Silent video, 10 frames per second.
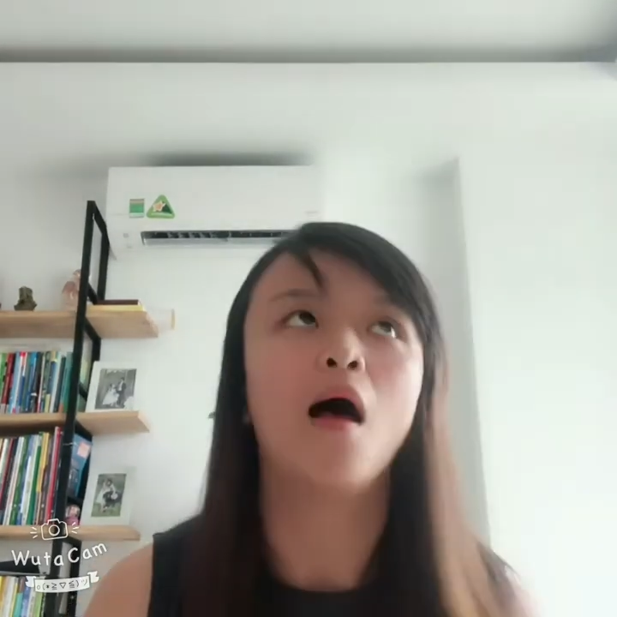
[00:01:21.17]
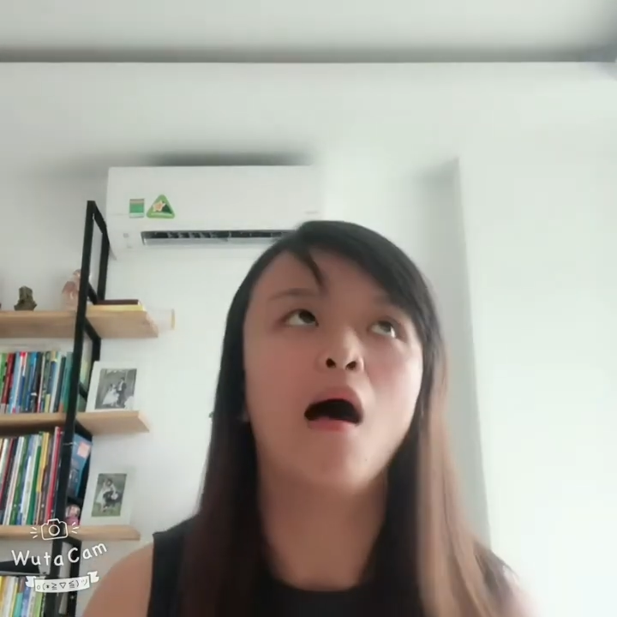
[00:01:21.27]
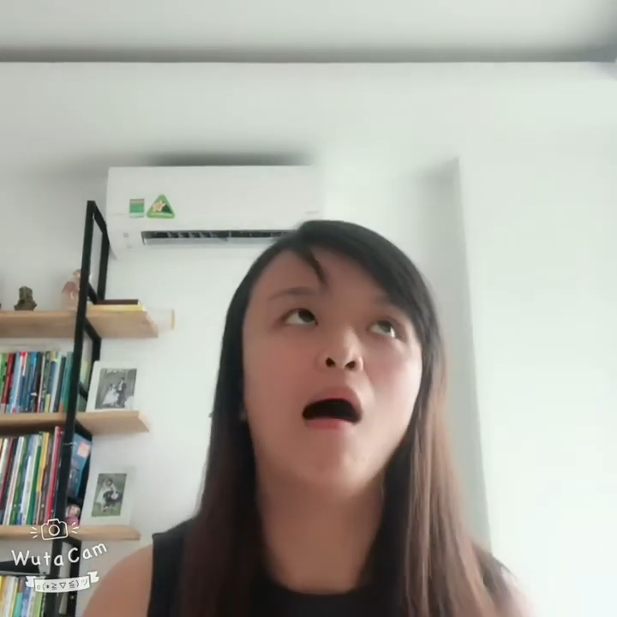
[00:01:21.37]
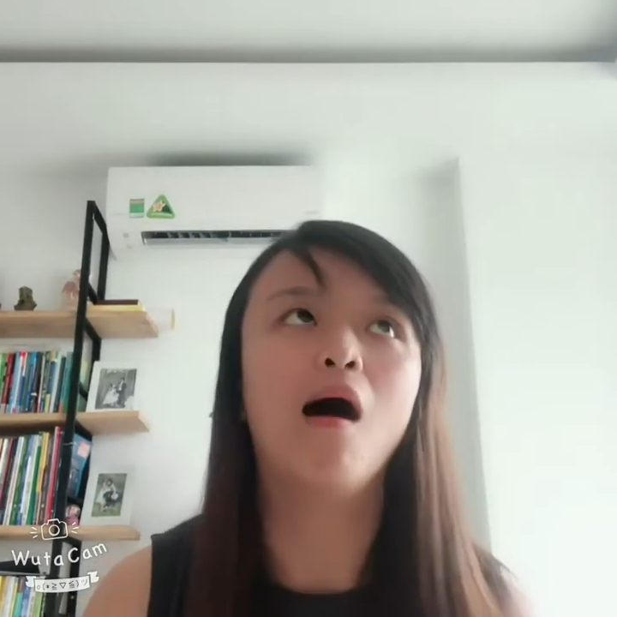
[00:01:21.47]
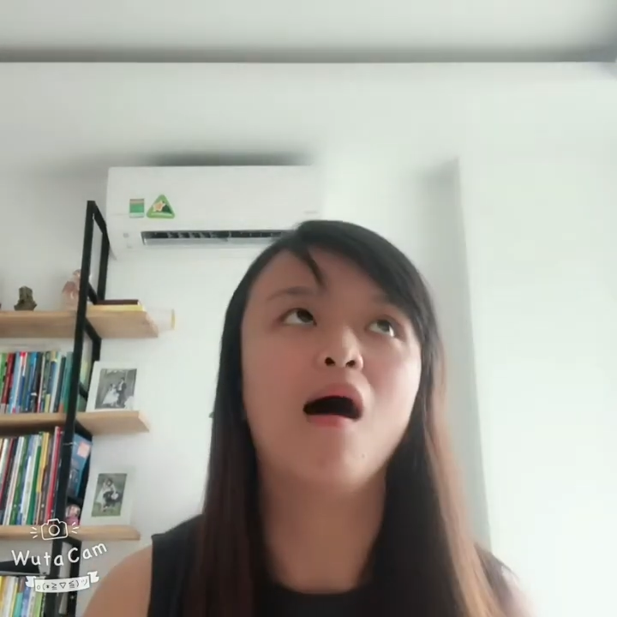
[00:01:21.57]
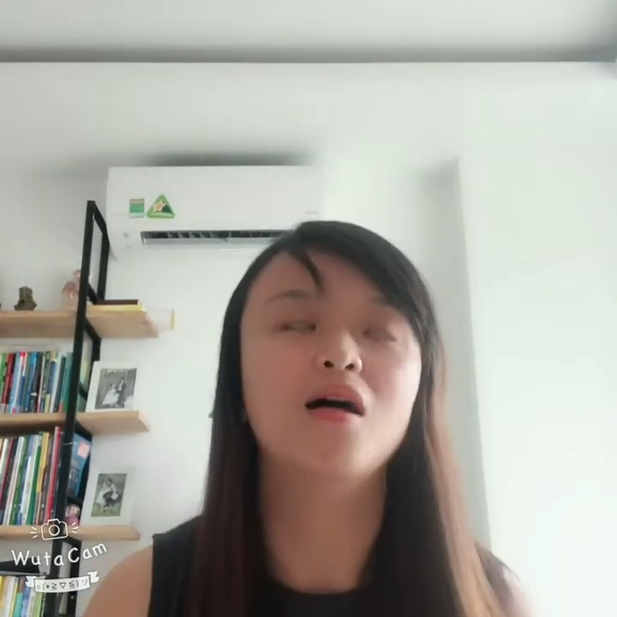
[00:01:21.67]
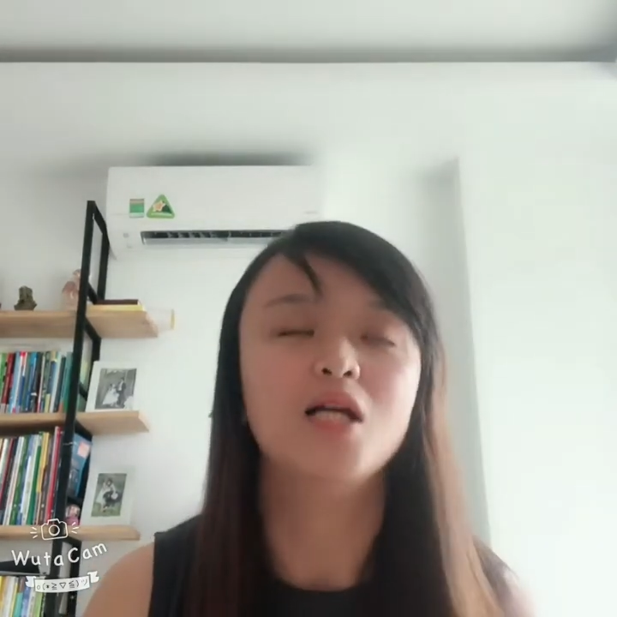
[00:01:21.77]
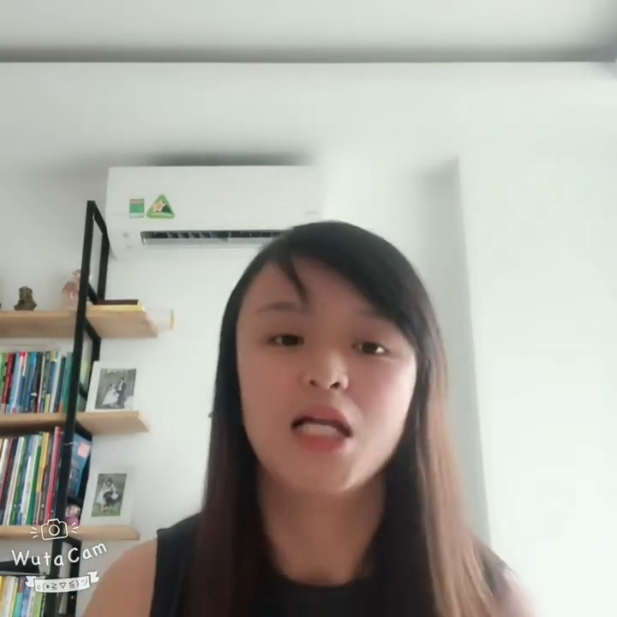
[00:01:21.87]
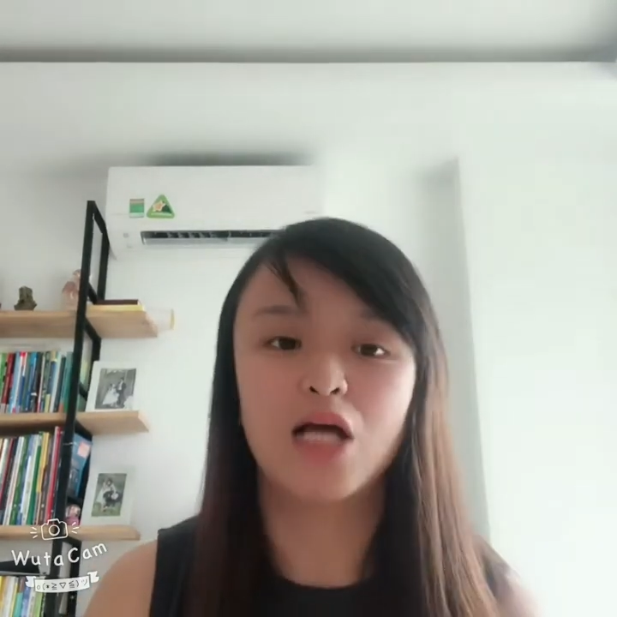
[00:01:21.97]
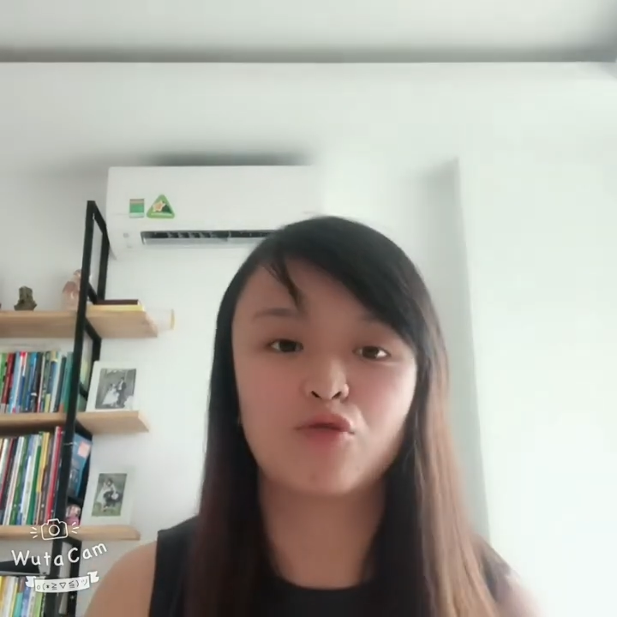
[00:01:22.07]
Oh,
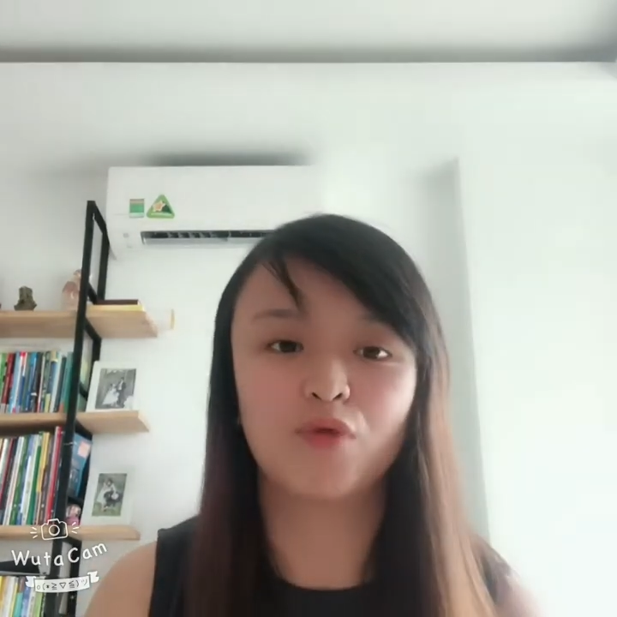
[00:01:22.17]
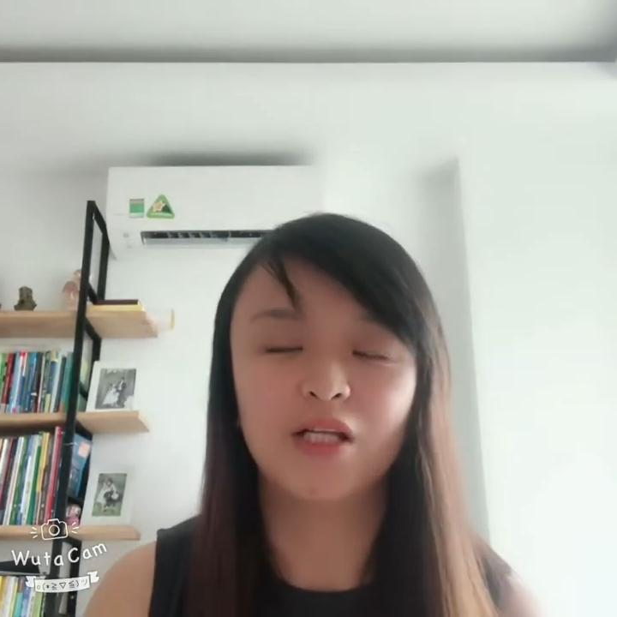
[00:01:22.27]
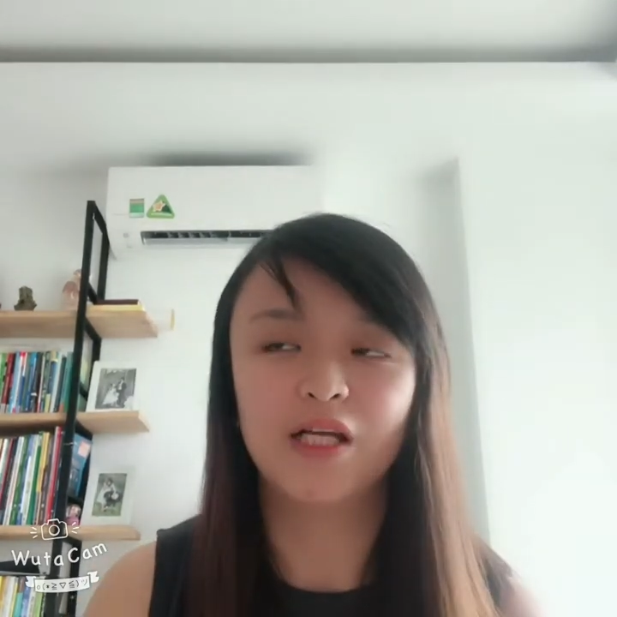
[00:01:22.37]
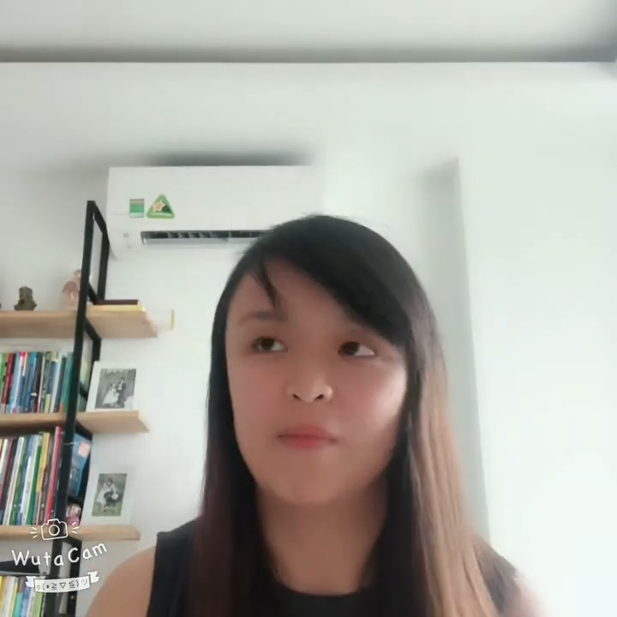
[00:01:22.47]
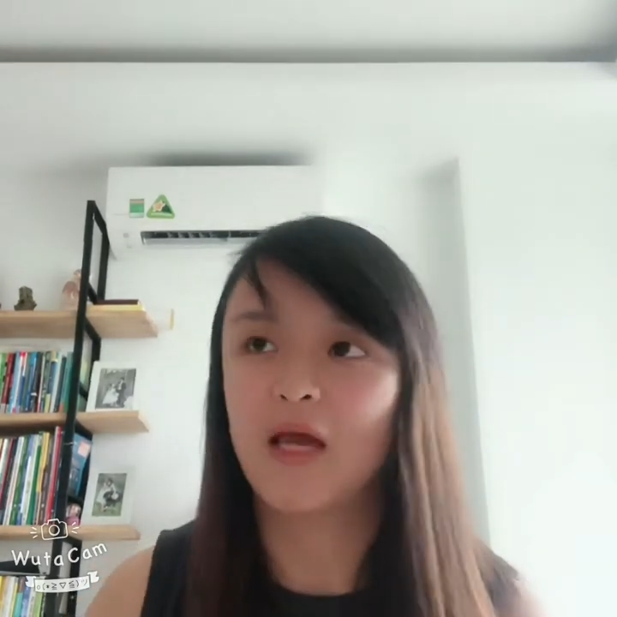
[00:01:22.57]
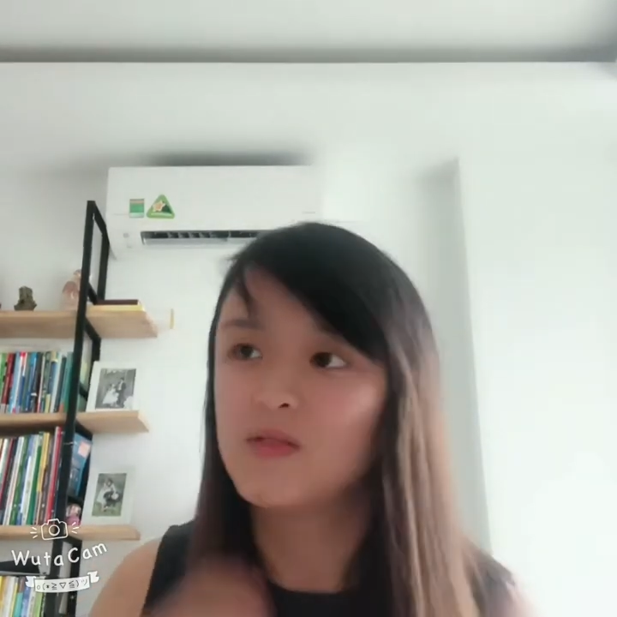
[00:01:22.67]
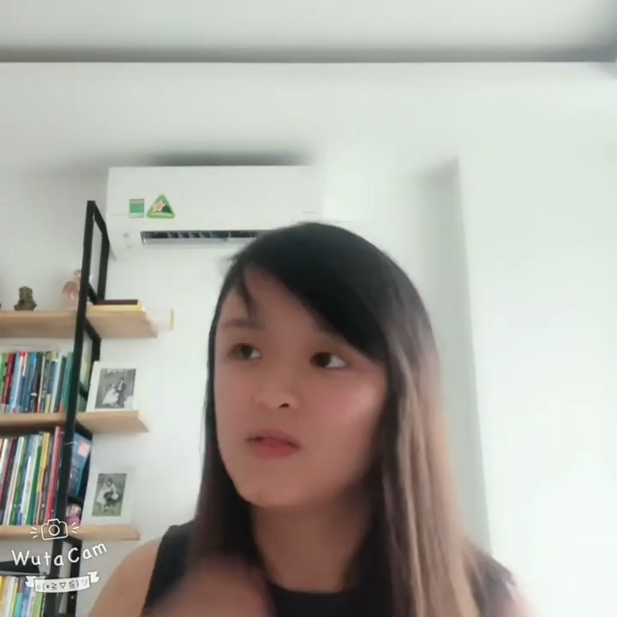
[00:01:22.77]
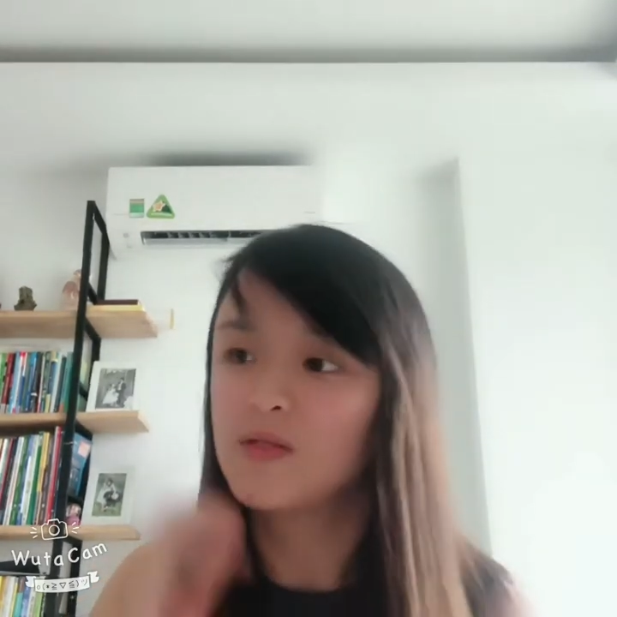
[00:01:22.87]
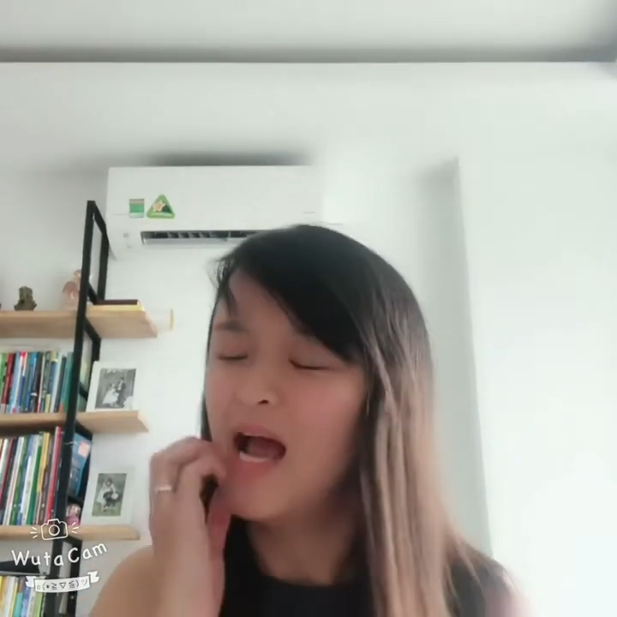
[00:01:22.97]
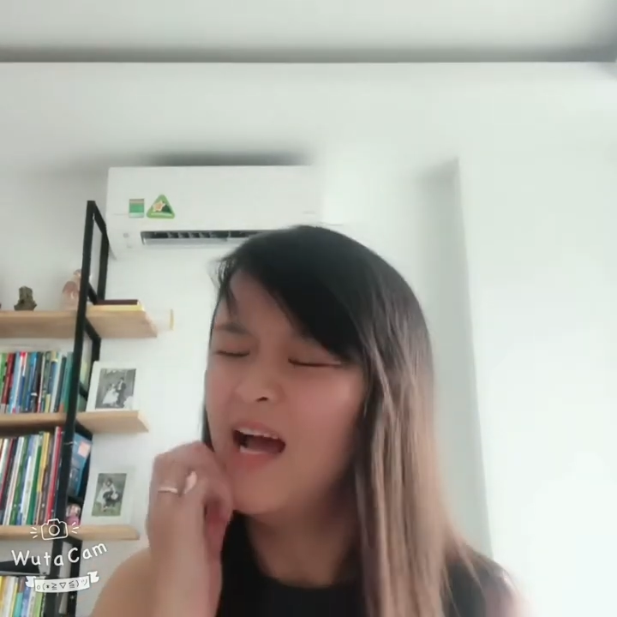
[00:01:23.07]
not really, because